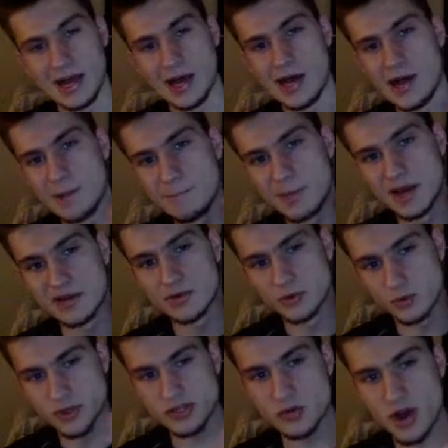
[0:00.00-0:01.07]
But the
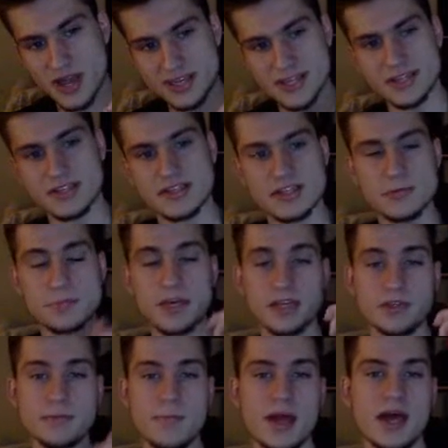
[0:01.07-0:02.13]
reason why I did this is
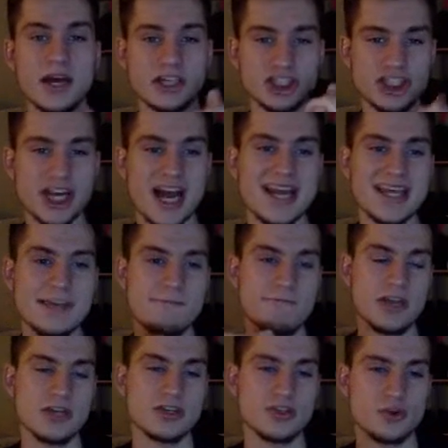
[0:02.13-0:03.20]
because shiny
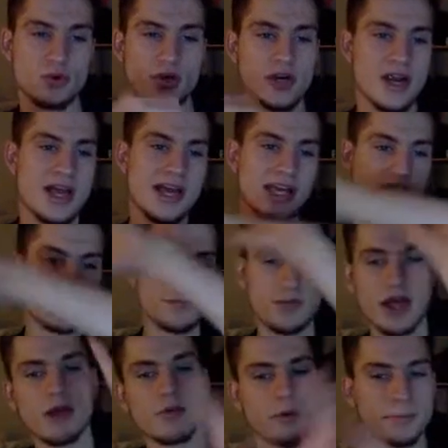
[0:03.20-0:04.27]
Venusaur, its
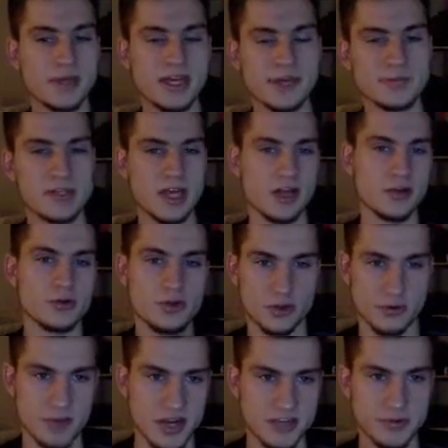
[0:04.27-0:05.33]
flower becomes yellow, so it
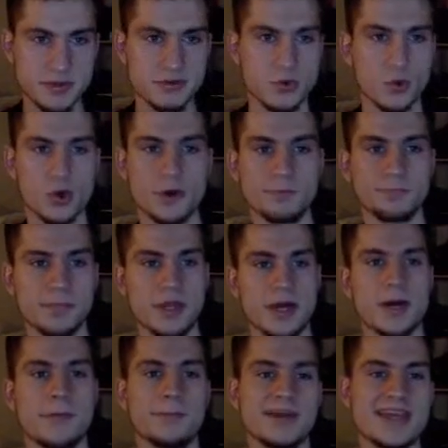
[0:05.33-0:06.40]
reminds me of corn.
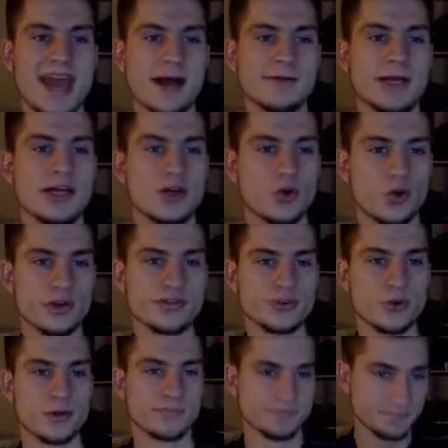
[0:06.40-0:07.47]
But yeah,
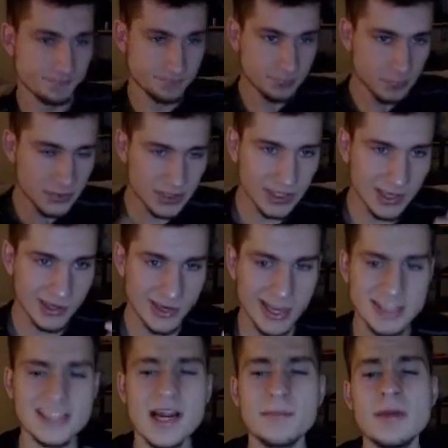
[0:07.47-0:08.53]
Cornosaur.
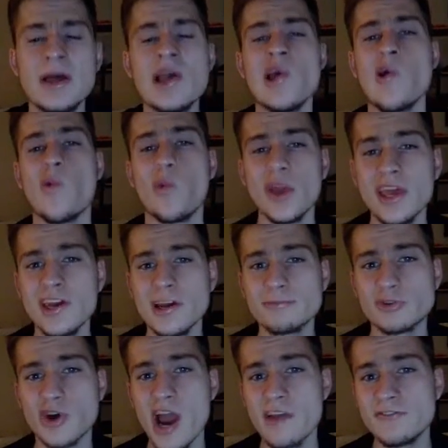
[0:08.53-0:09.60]
Next up, we end up
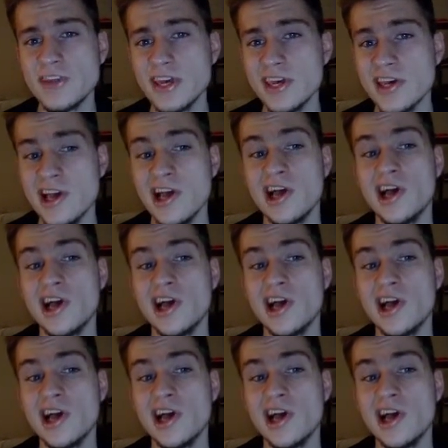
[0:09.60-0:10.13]
drafting